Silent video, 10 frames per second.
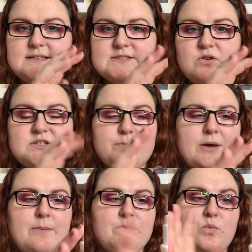It's got a
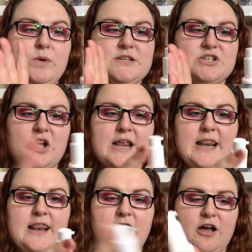pump, which I
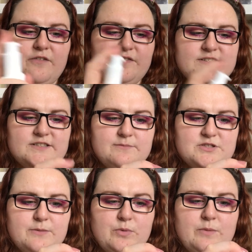love, so I'm
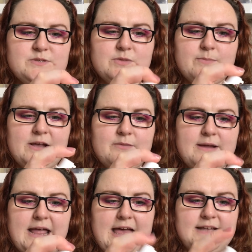just going to pop some on the back of
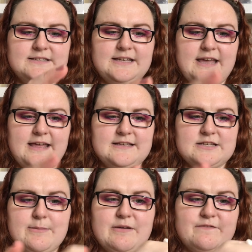my hand. Okay,
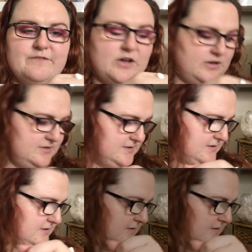that came out fast.